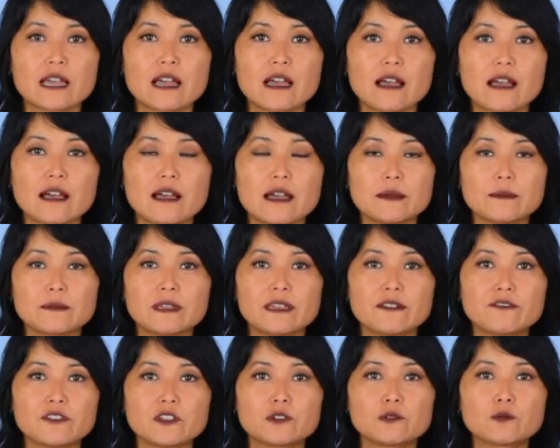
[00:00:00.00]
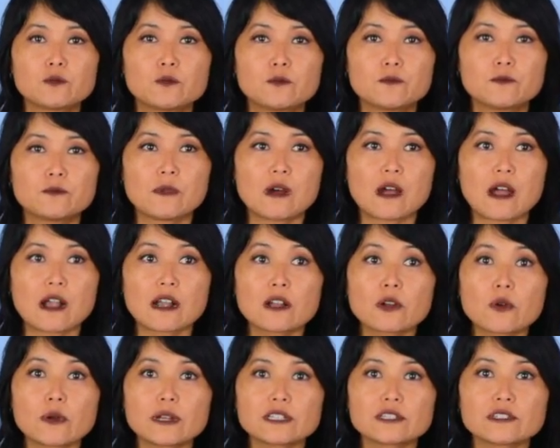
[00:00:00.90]
If you
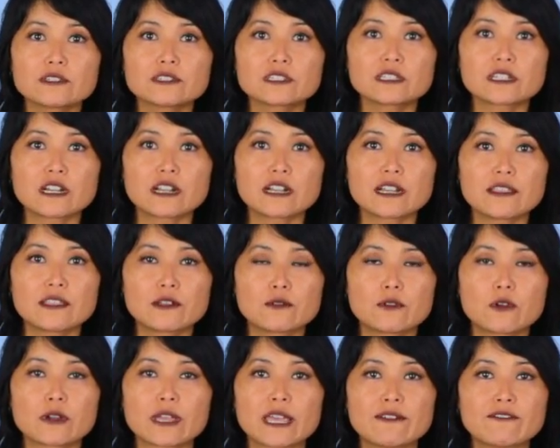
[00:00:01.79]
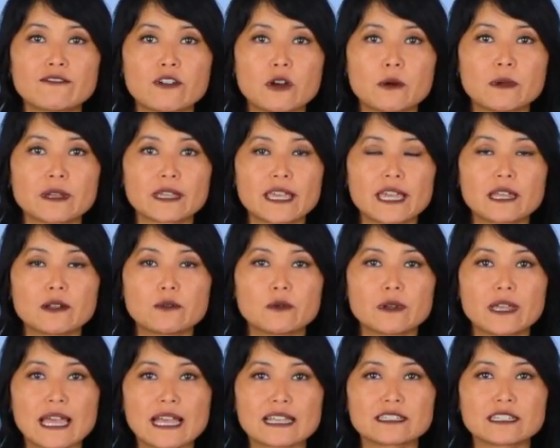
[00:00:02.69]
are going to start on the ROGAINE foam again,
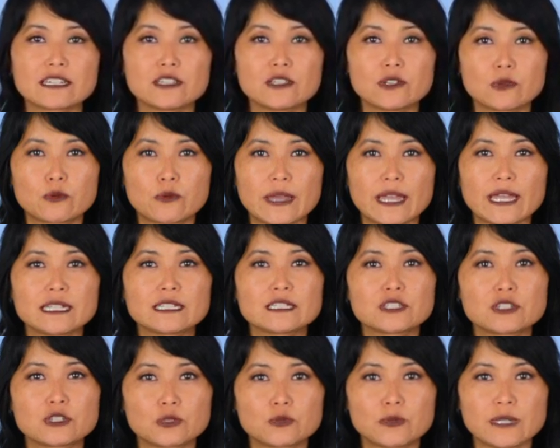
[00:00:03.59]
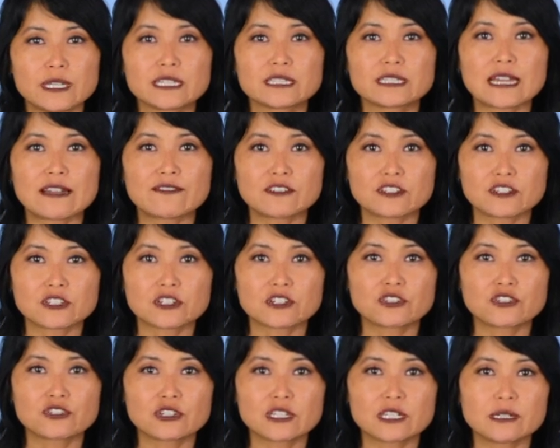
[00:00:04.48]
we ask that you wait 2 weeks after
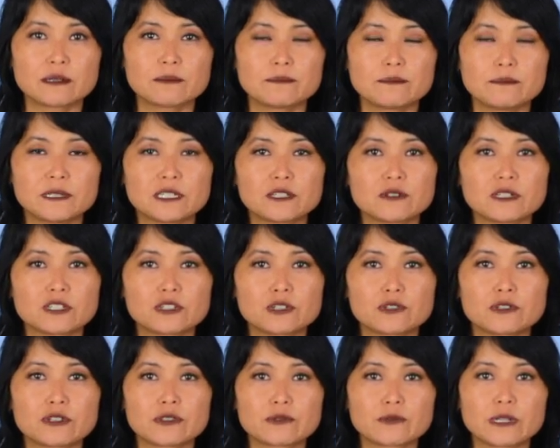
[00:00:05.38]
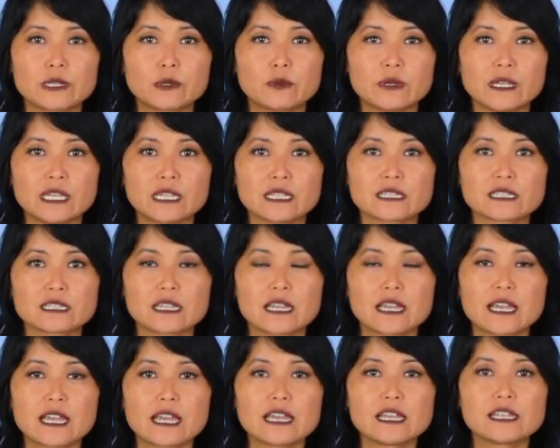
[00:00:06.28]
surgery, between 2 to 3 weeks,
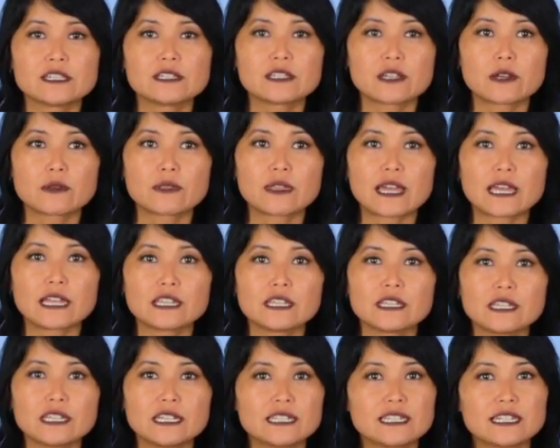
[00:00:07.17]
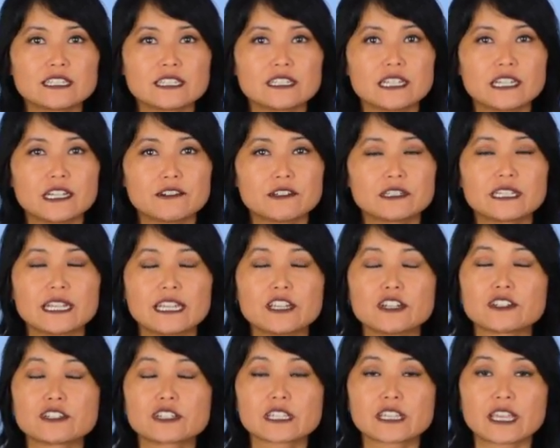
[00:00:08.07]
so that it doesn't
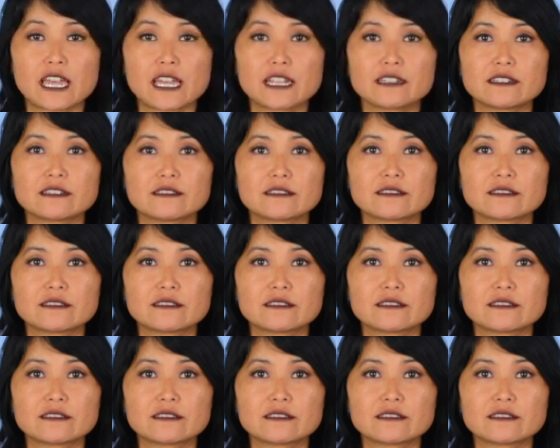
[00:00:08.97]
irritate your skin.